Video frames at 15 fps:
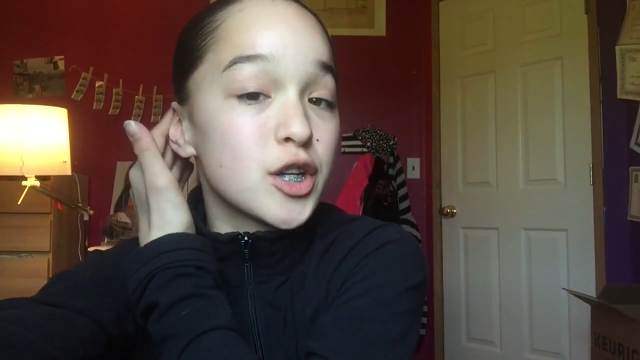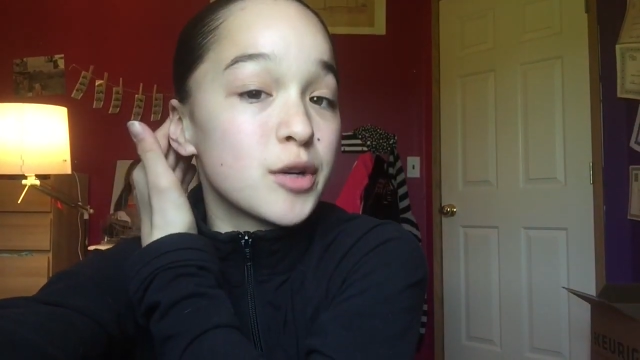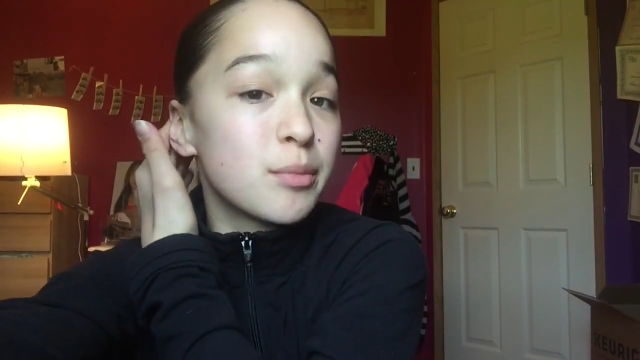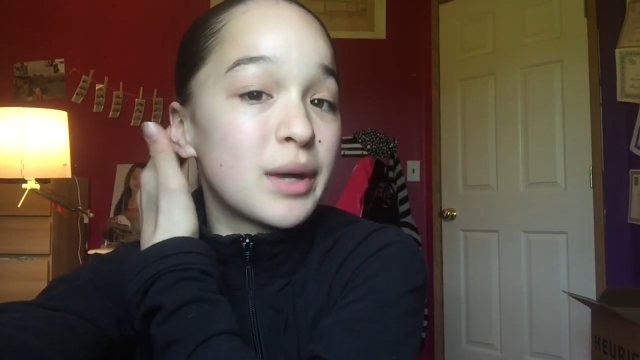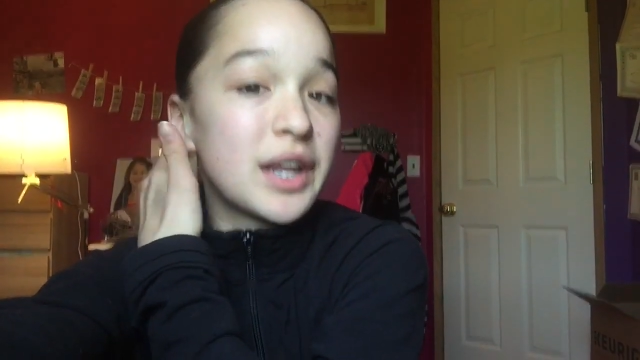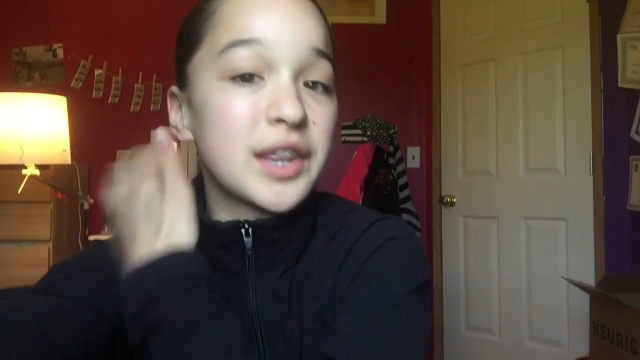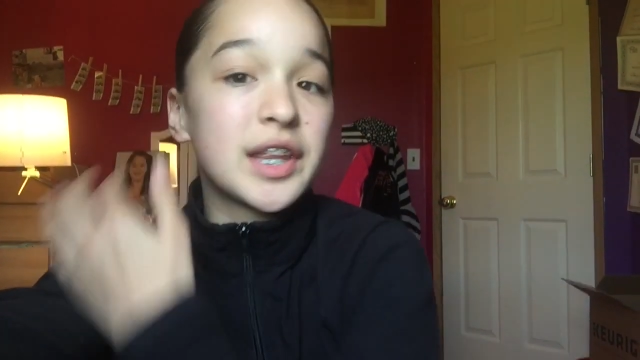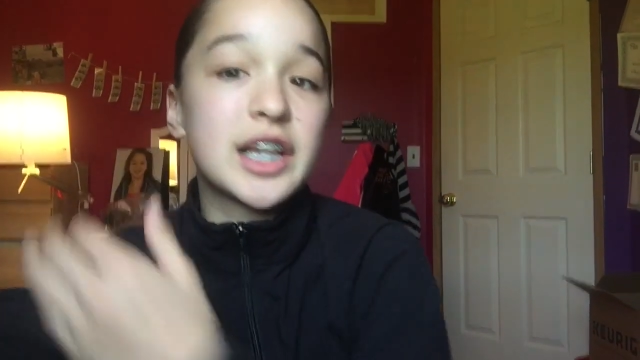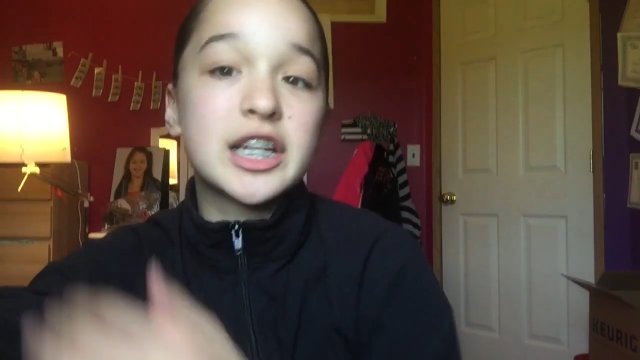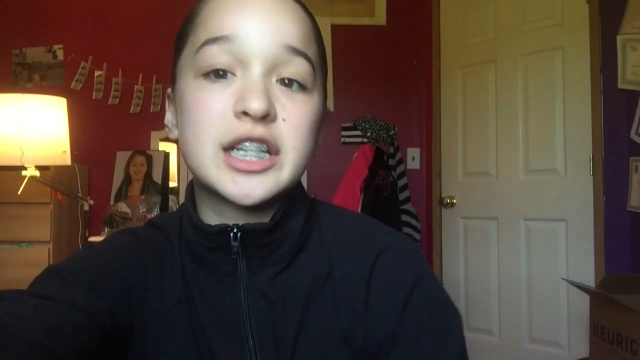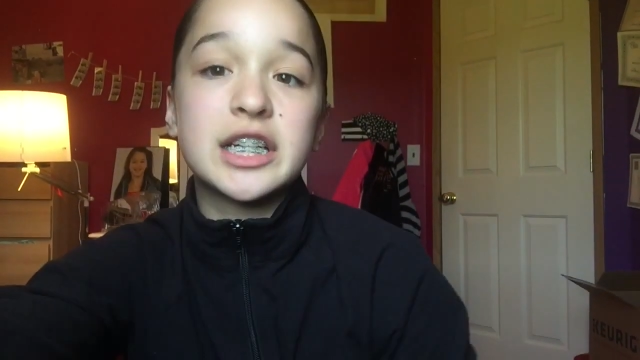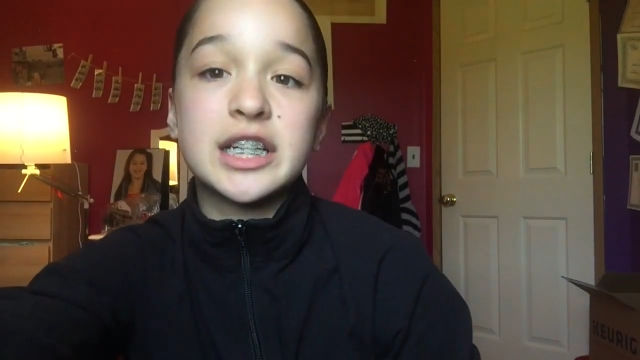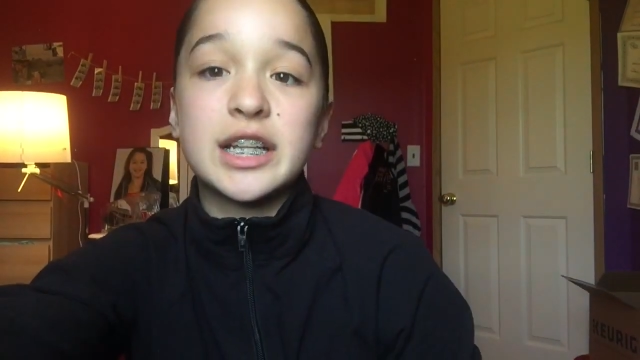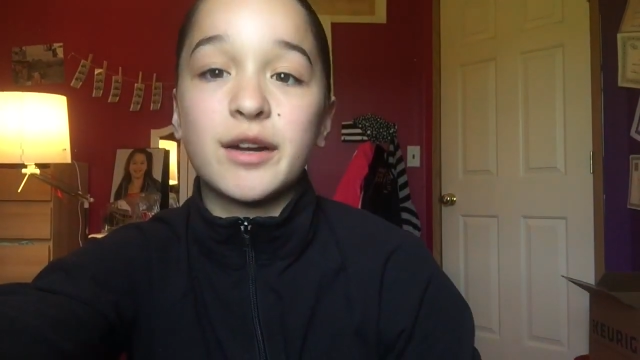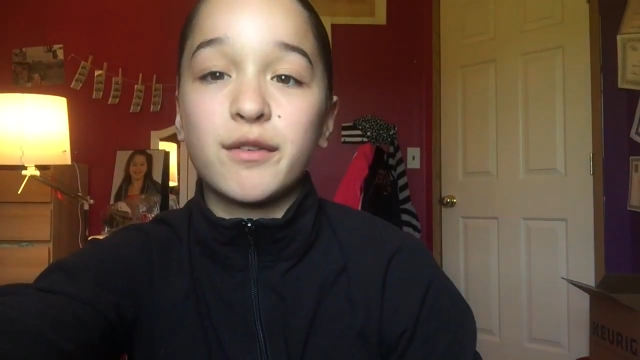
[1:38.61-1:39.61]
but I think
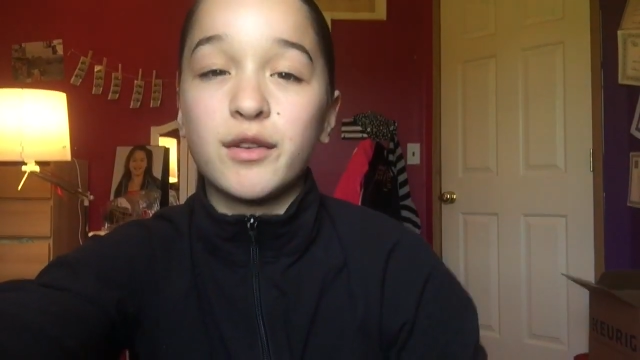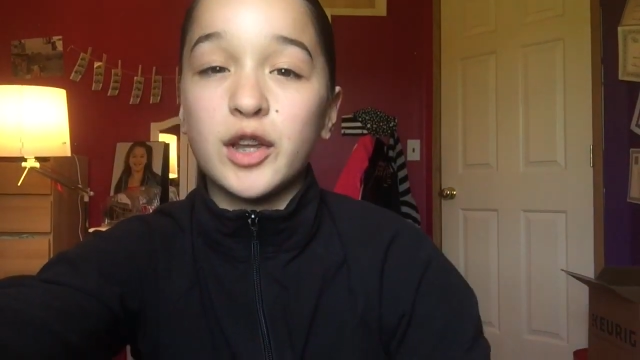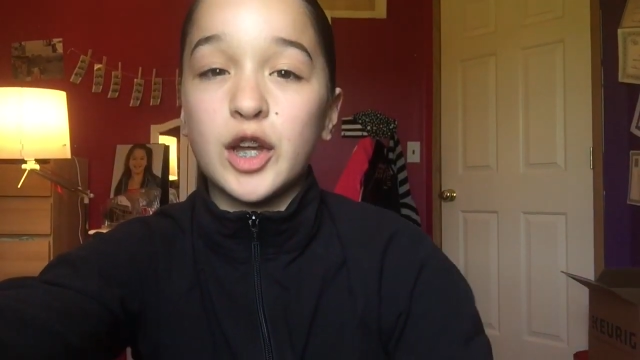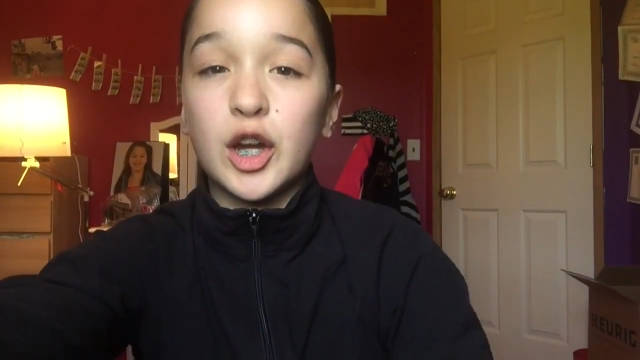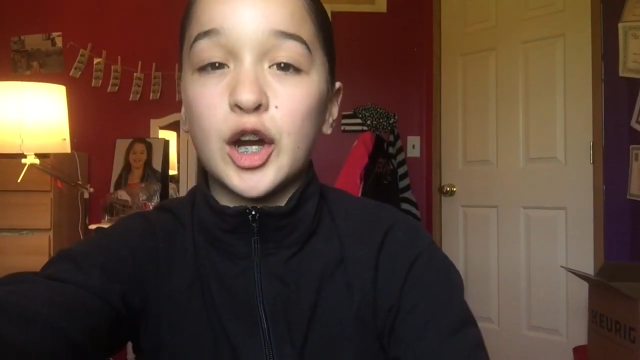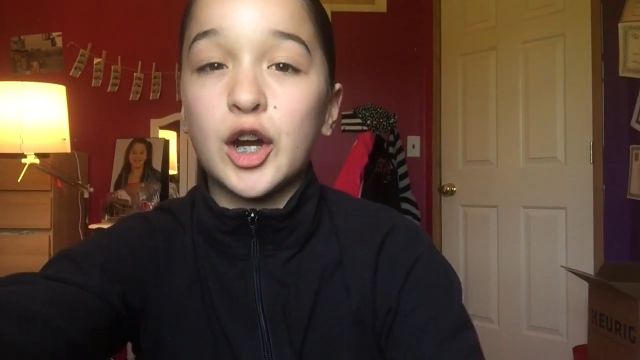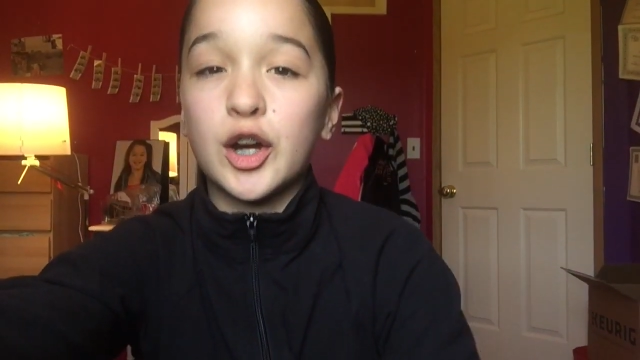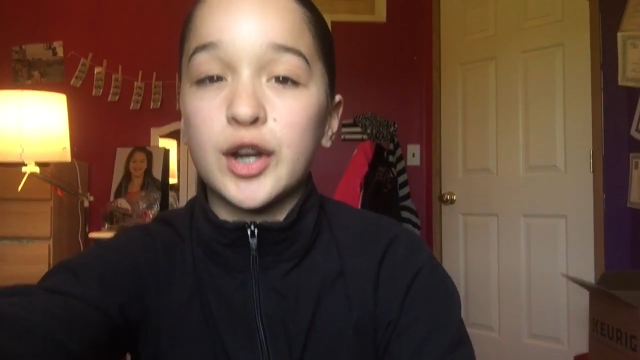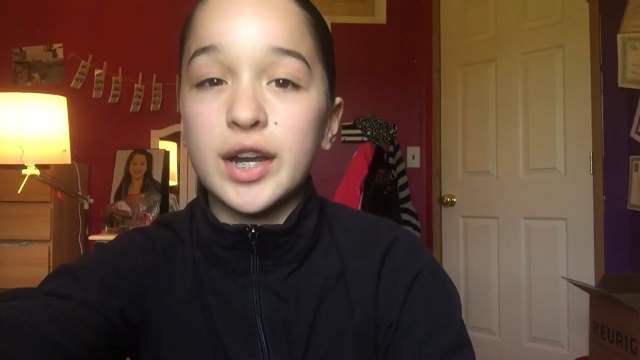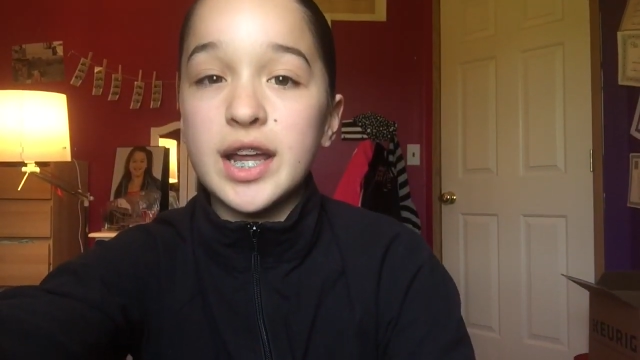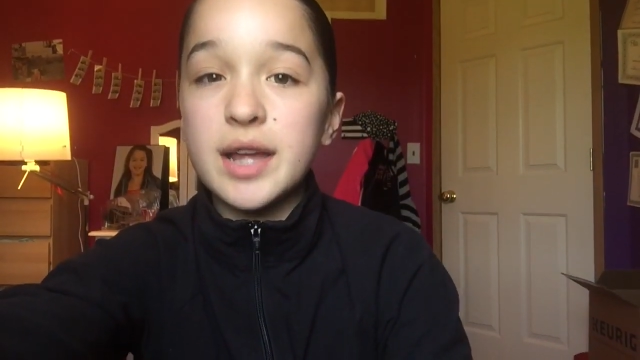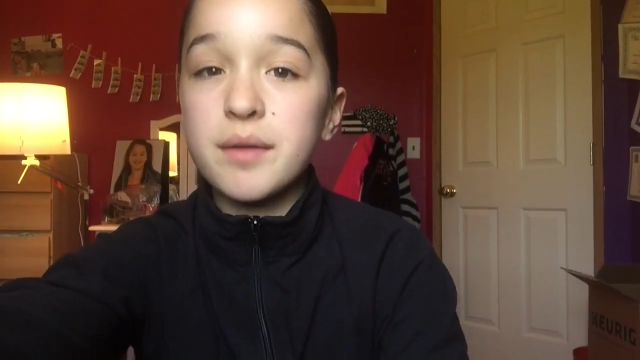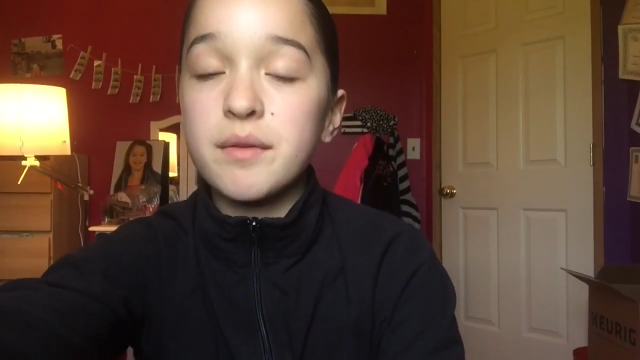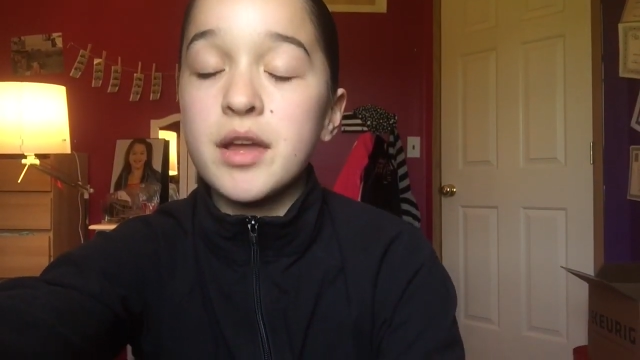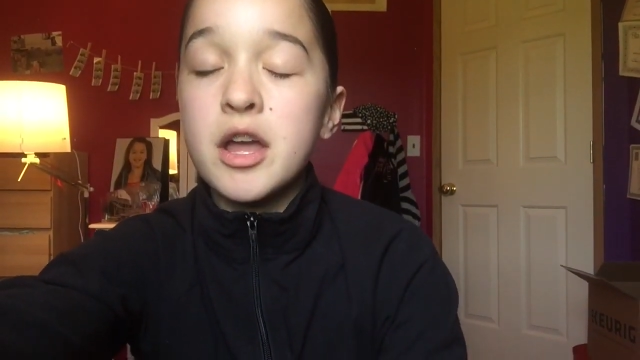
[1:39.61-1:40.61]
she definitely hurt
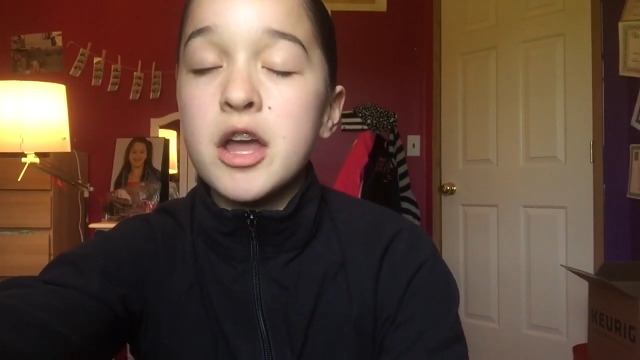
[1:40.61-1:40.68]
it.